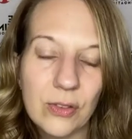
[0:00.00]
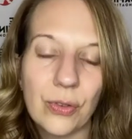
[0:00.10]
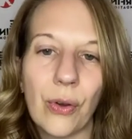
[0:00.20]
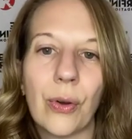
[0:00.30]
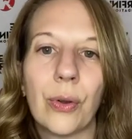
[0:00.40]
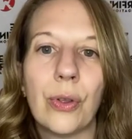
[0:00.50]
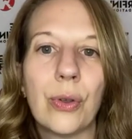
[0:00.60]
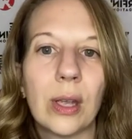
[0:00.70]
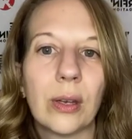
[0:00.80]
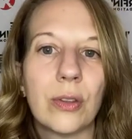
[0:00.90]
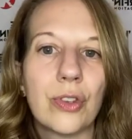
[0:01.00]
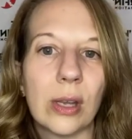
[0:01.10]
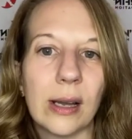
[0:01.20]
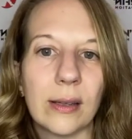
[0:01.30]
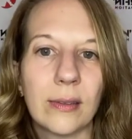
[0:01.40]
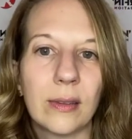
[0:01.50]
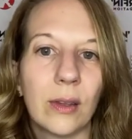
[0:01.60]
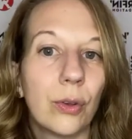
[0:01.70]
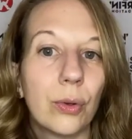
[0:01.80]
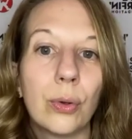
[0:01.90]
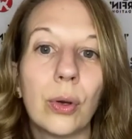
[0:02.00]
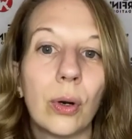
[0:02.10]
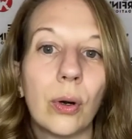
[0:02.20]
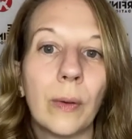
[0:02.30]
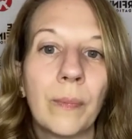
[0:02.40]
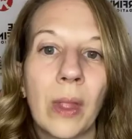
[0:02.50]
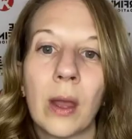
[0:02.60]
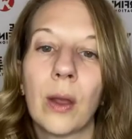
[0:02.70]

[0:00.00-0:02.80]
so you can just Google